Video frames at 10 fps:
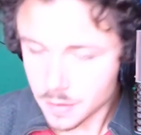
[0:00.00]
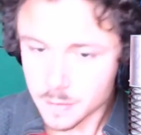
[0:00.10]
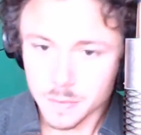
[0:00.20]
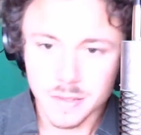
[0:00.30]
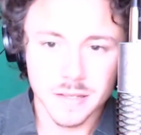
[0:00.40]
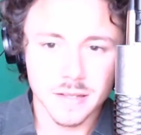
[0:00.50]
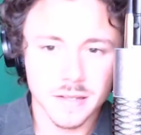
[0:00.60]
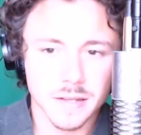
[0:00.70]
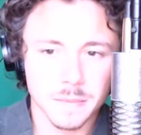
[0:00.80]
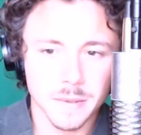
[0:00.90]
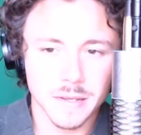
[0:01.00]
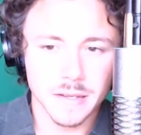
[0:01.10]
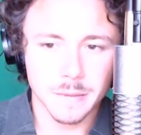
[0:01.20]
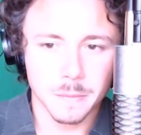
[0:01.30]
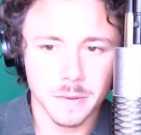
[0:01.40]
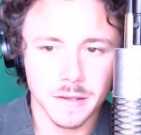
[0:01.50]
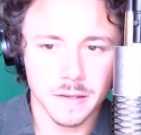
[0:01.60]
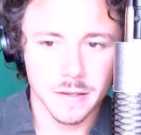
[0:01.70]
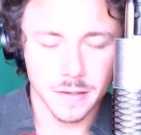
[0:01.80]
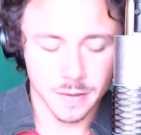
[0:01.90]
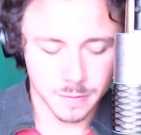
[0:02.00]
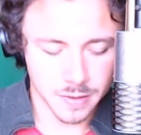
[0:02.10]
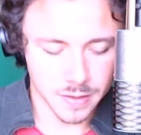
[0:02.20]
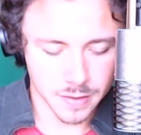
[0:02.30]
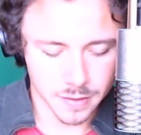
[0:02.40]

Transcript: Pink, pink, pink, pink,